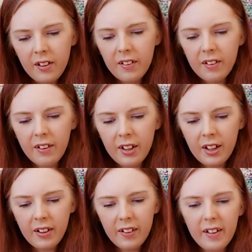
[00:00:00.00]
So
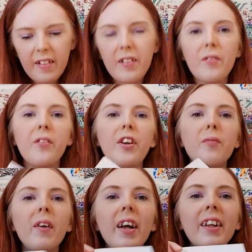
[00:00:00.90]
here is one of
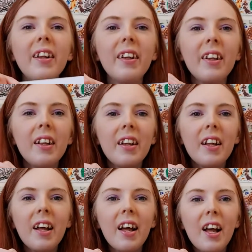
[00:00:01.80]
my little
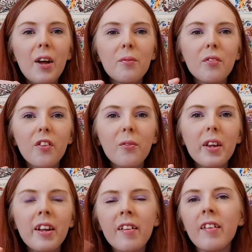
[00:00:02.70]
rough
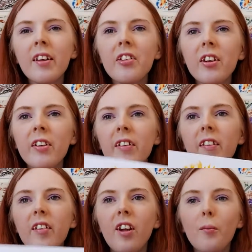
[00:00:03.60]
pieces. As you can see, there's
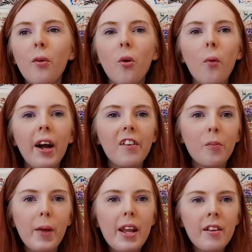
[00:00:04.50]
a lot more white
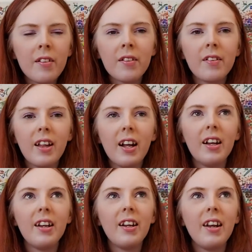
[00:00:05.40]
space
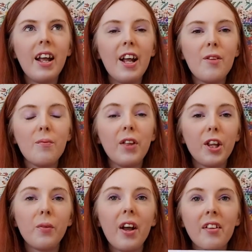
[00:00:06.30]
than the
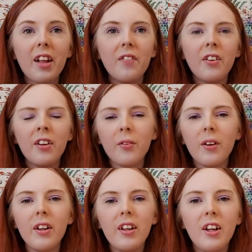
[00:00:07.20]
other works that I've done as
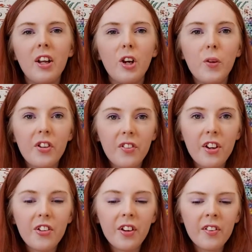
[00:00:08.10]
well, which is
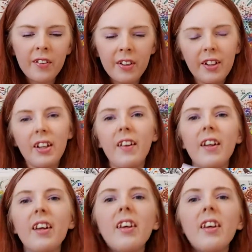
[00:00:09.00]
interesting, I think.